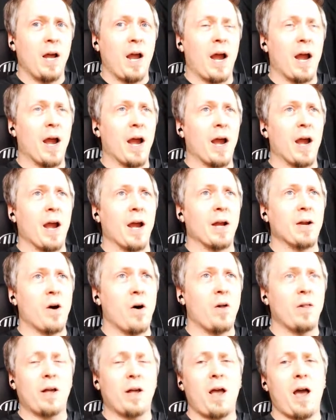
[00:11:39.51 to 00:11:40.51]
And
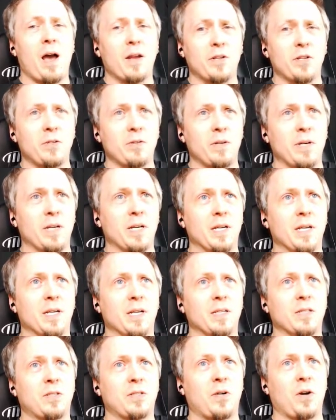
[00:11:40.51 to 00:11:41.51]
all I gotta do
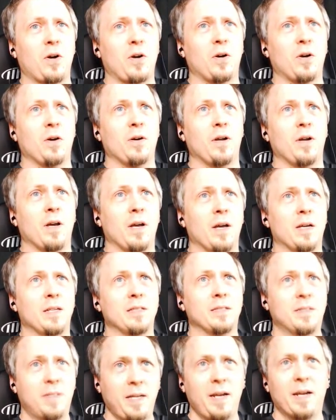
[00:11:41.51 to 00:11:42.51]
is turn
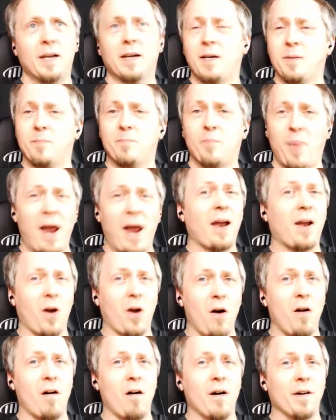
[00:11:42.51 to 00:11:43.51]
Dick back
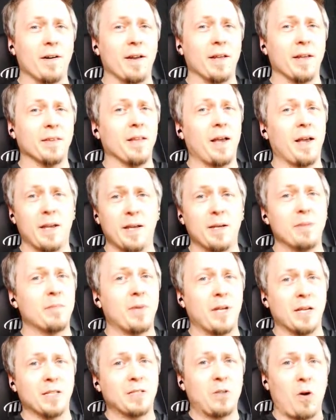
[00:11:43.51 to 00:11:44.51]
on and let him
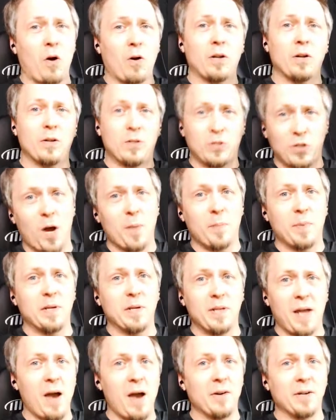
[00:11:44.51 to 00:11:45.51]
get started
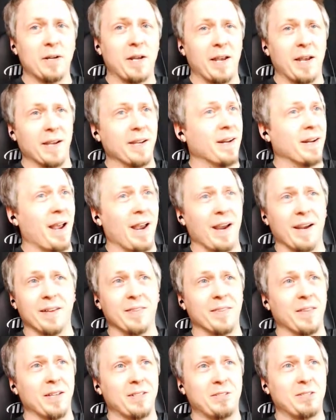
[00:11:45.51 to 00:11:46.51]
chopping down again.
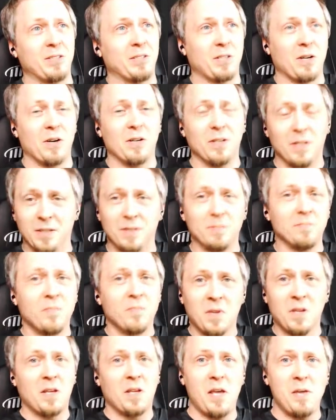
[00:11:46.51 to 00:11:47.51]
And this is just gonna
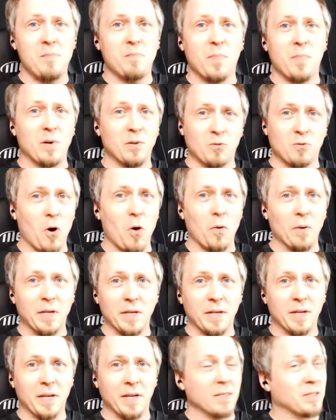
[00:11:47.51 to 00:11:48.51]
keep
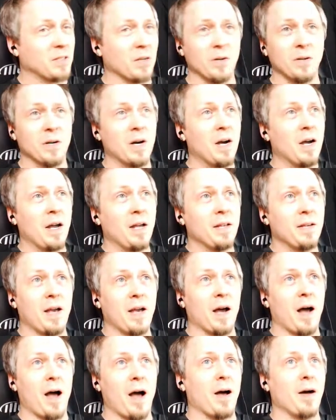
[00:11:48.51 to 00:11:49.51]
growing again. So,
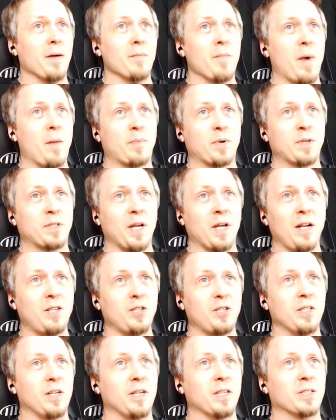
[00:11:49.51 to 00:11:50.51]
yeah, uh, my
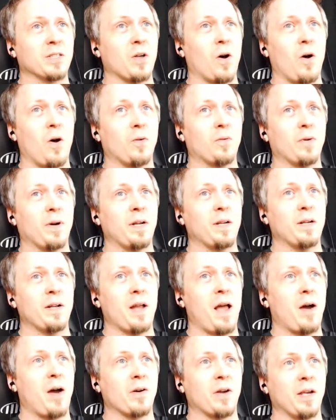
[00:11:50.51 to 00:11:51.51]
production is already
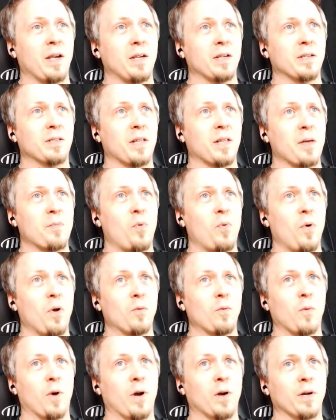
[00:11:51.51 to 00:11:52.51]
now getting into that
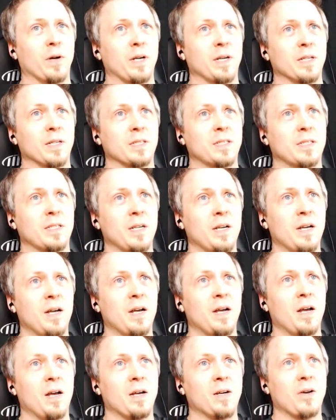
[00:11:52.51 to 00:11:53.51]
point where it's
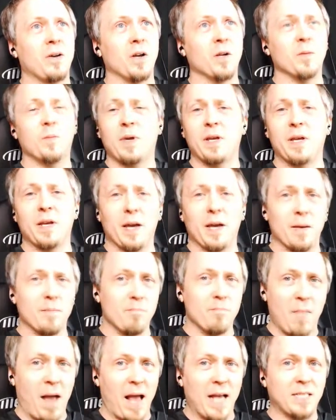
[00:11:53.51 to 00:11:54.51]
gonna be
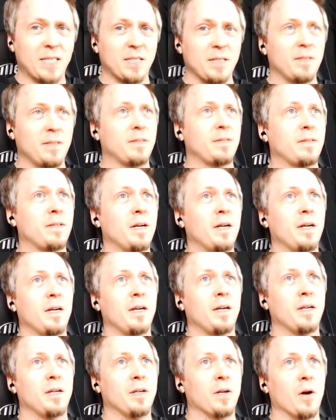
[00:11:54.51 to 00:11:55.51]
massive
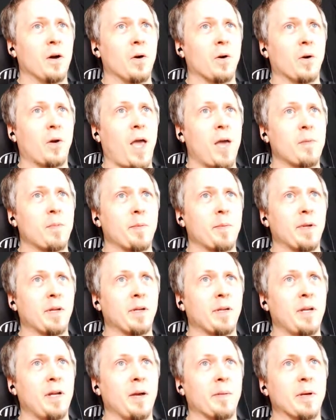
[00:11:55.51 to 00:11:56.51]
you know,
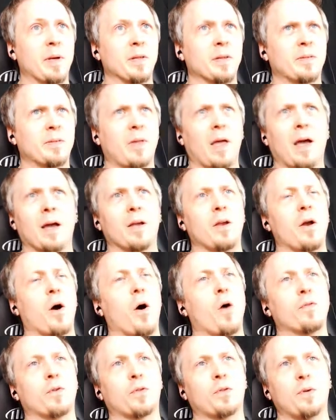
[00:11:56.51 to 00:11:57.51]
capability. I mean, that you know,
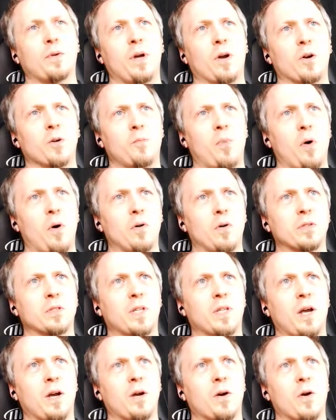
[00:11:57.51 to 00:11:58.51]
over 300 poles
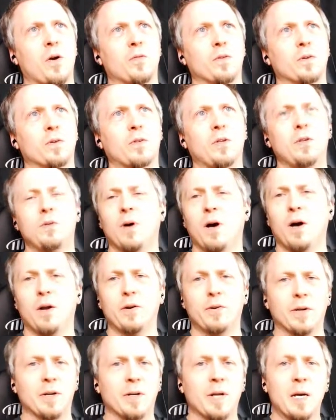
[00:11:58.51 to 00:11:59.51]
there, over
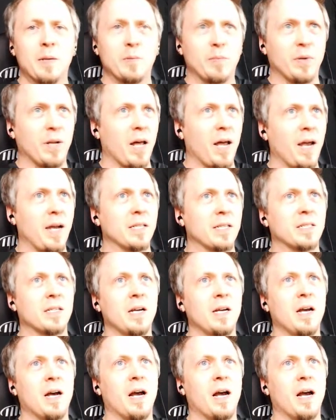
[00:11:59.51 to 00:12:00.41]
200 planks.